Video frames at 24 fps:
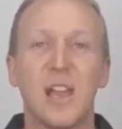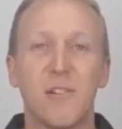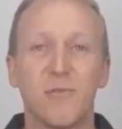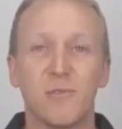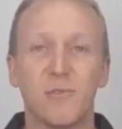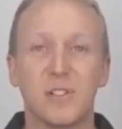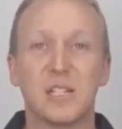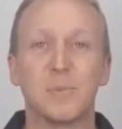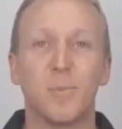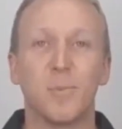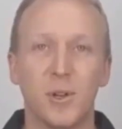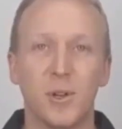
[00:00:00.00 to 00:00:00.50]

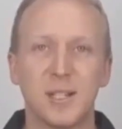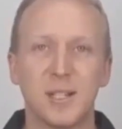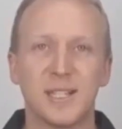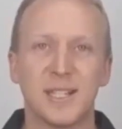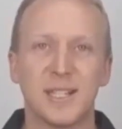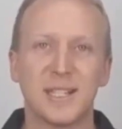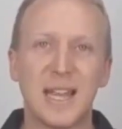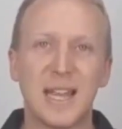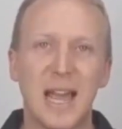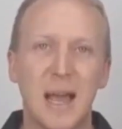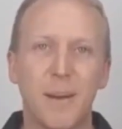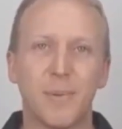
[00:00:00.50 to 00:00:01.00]

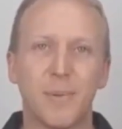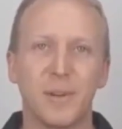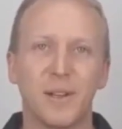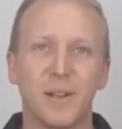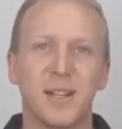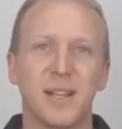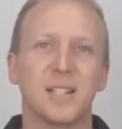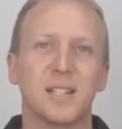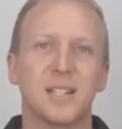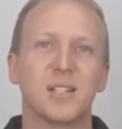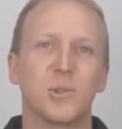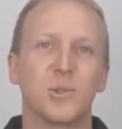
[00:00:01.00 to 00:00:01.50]
responses happen,
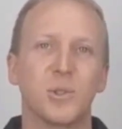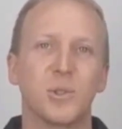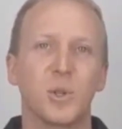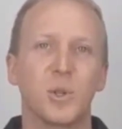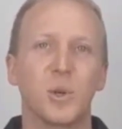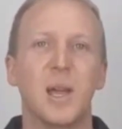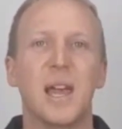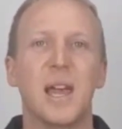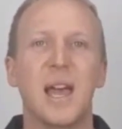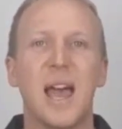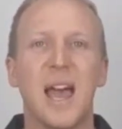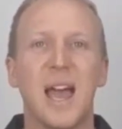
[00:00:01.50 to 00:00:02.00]
until
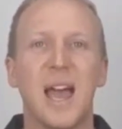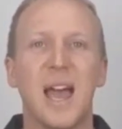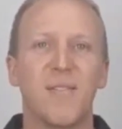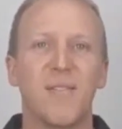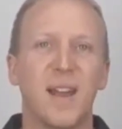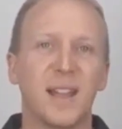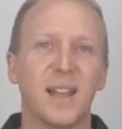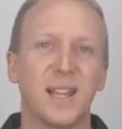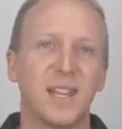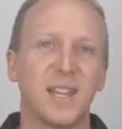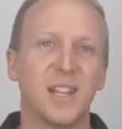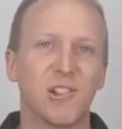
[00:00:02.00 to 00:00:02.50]
you have
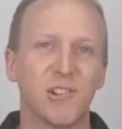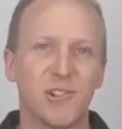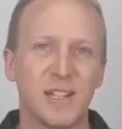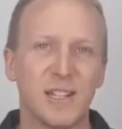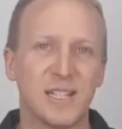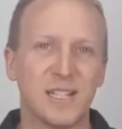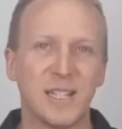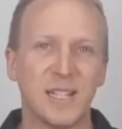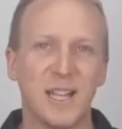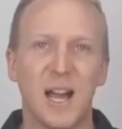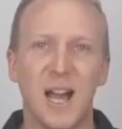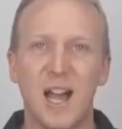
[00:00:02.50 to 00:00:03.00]
that
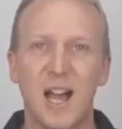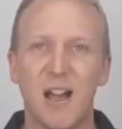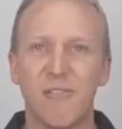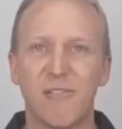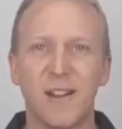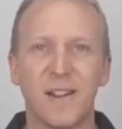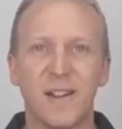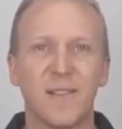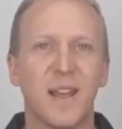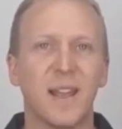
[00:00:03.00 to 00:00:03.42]
increase in heart rate,